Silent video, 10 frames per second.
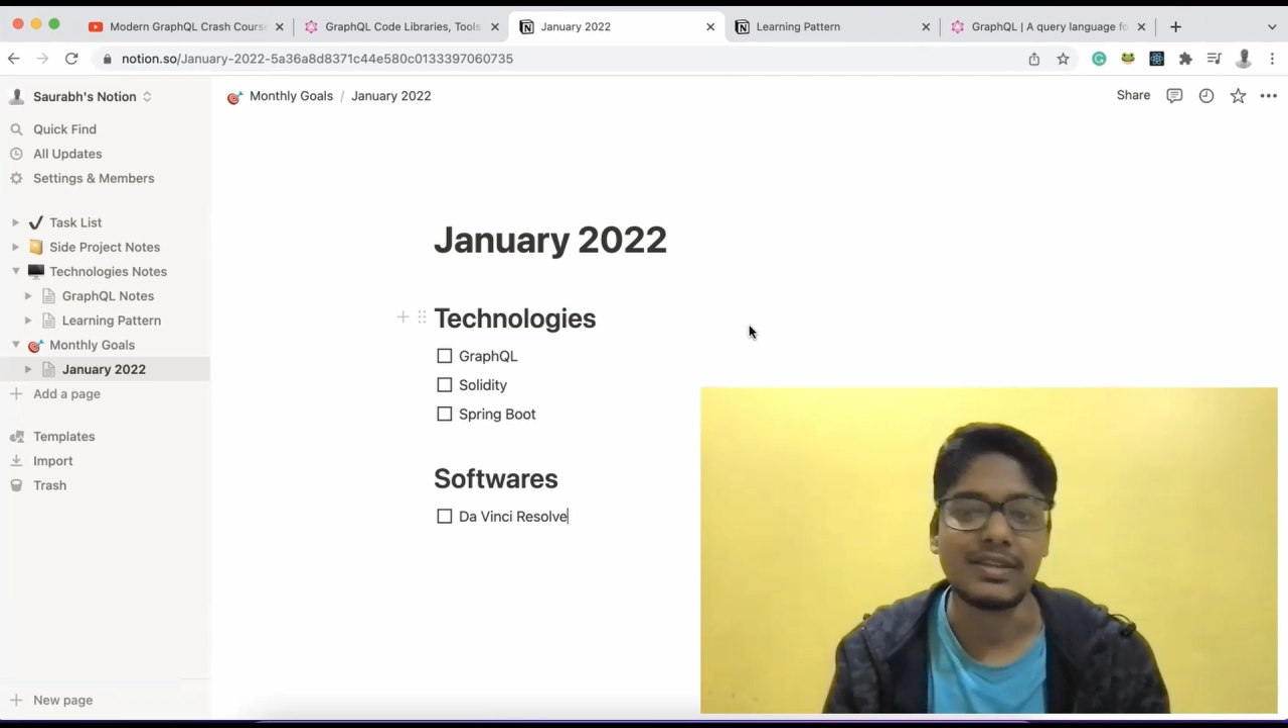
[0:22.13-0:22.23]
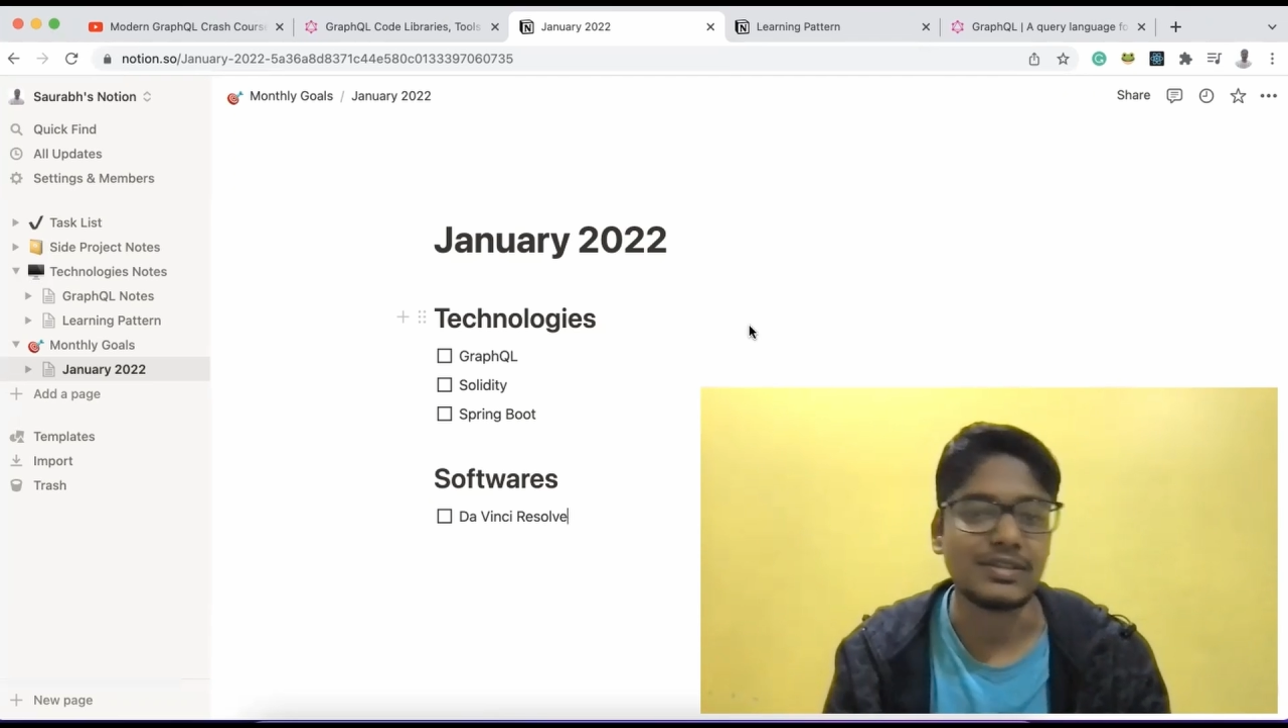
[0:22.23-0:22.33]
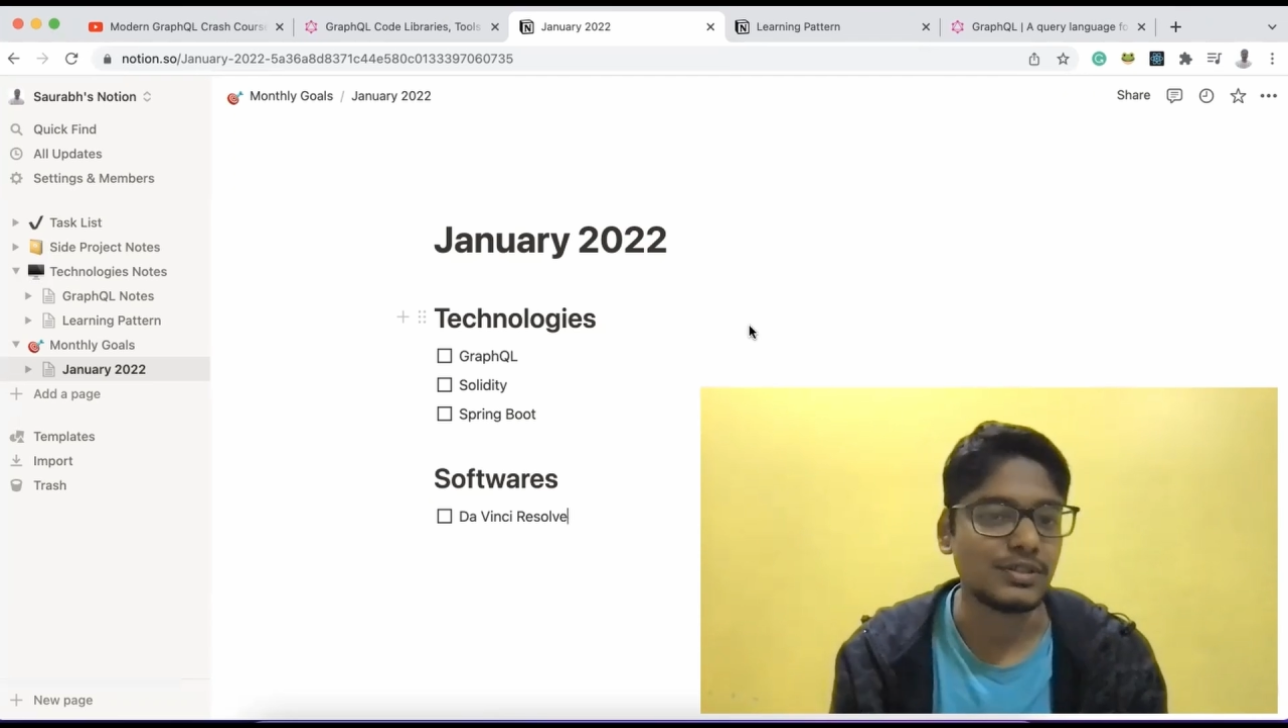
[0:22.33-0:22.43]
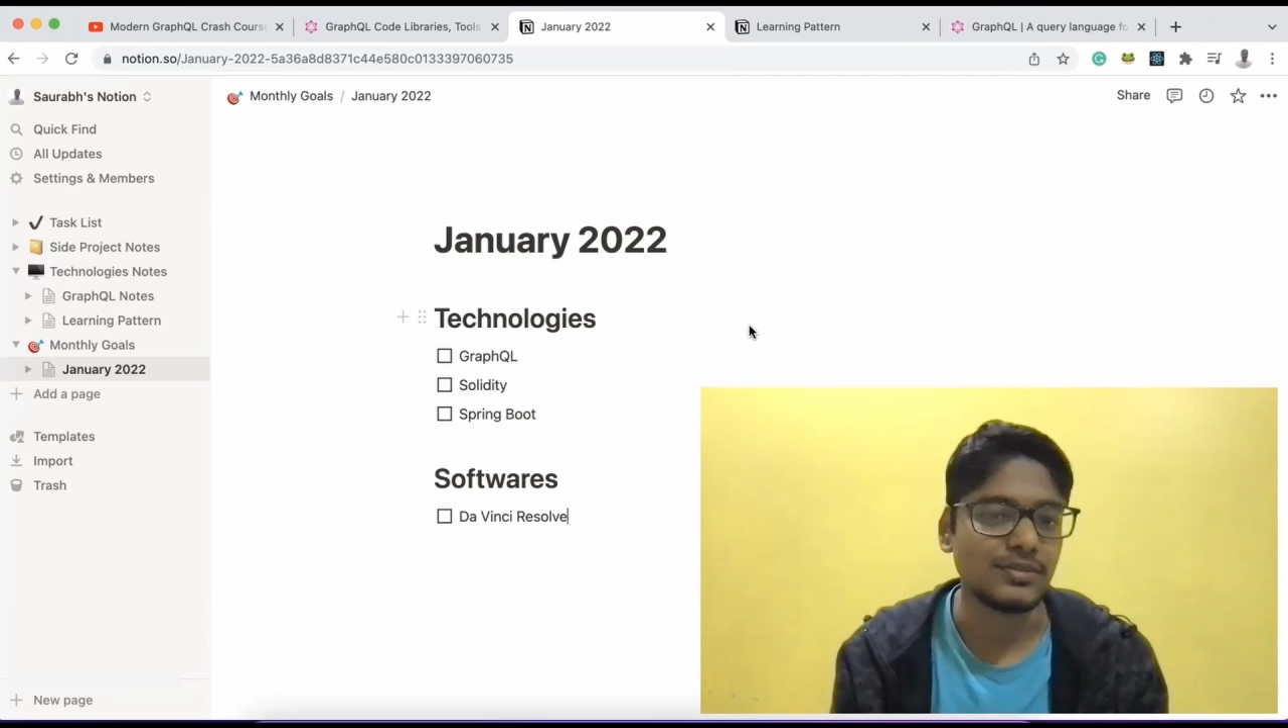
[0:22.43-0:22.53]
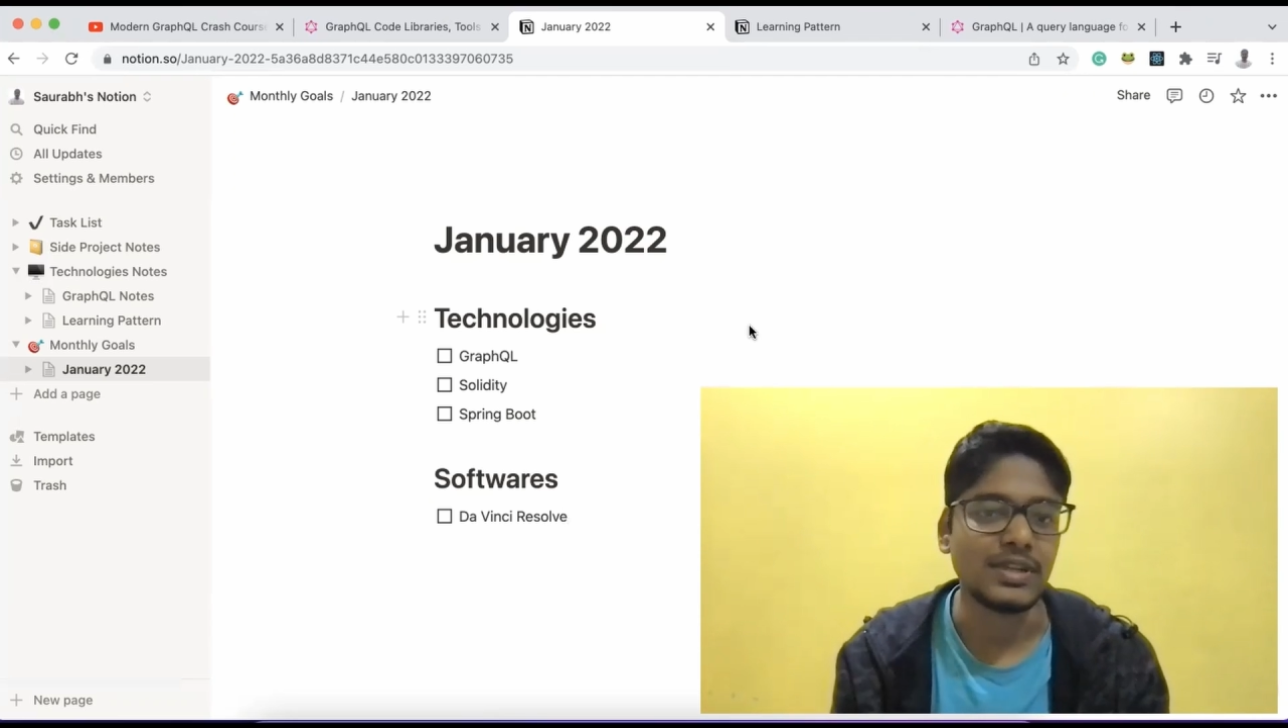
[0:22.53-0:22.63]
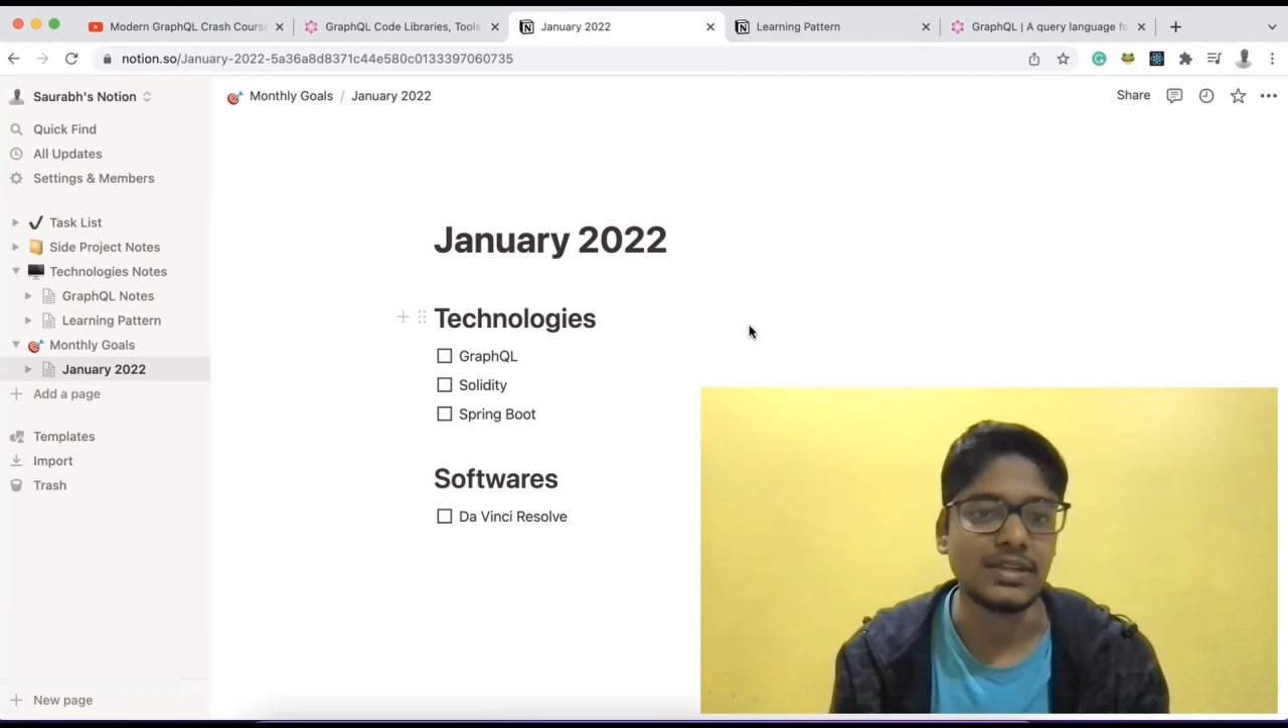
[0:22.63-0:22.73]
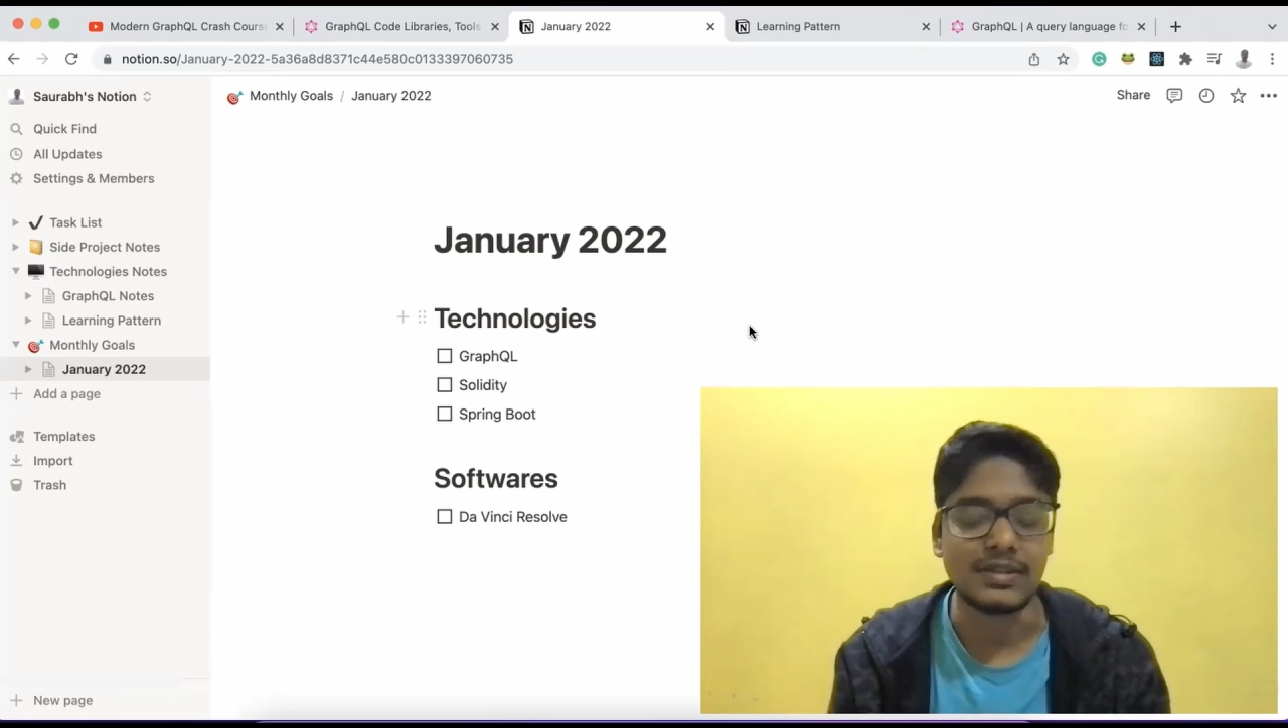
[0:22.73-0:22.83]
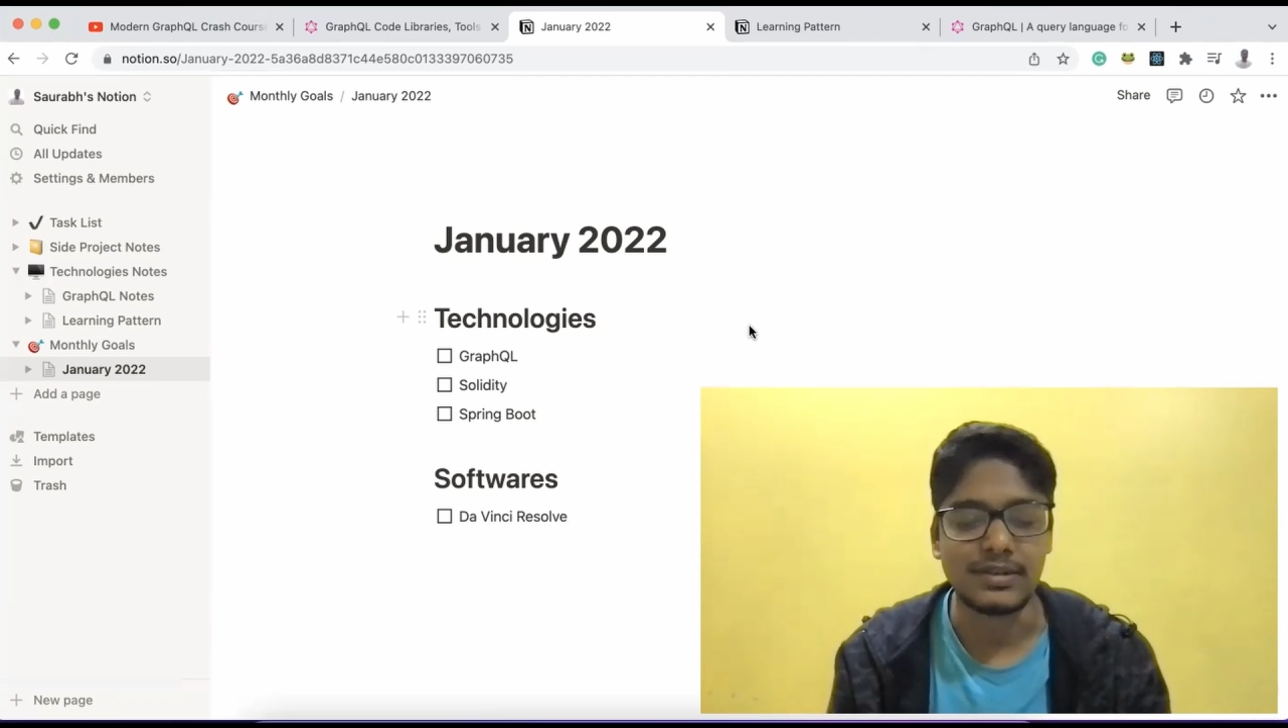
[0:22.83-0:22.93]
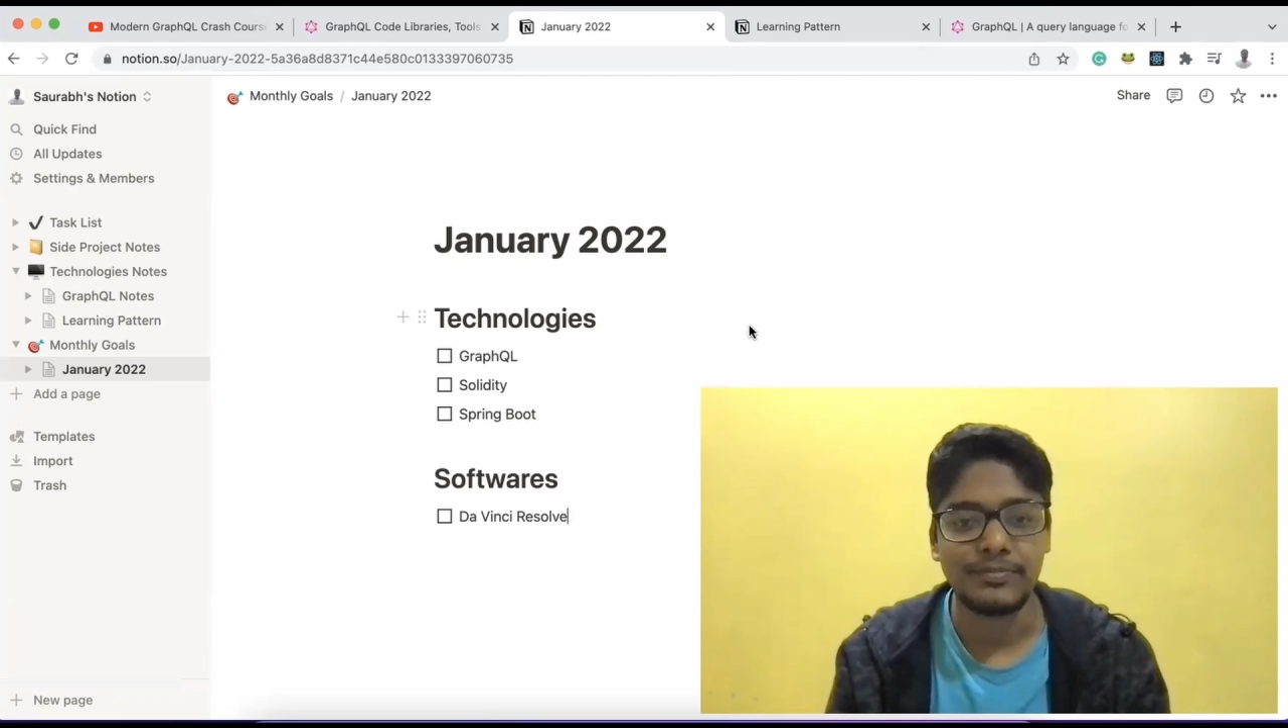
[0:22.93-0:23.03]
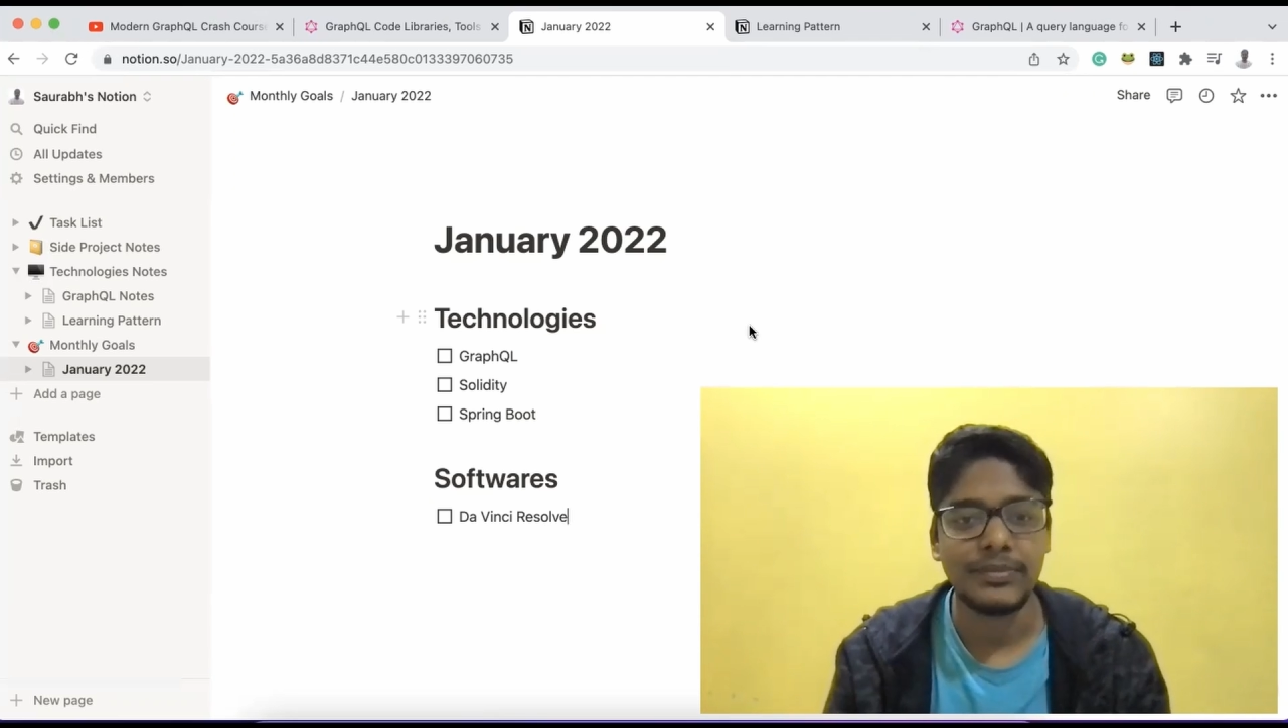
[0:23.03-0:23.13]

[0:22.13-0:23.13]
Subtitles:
rest of the year.